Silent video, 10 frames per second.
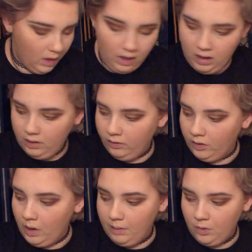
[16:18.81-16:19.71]
And
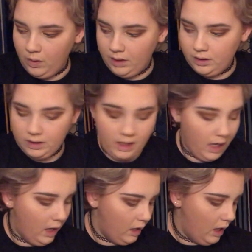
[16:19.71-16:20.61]
so I'm going to
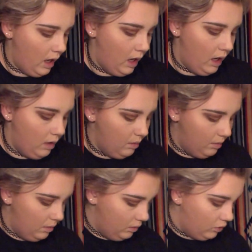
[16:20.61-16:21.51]
take a
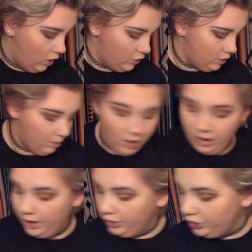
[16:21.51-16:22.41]
larger
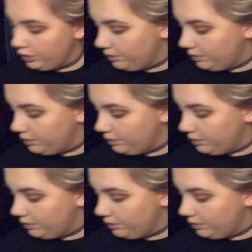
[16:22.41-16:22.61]
brush,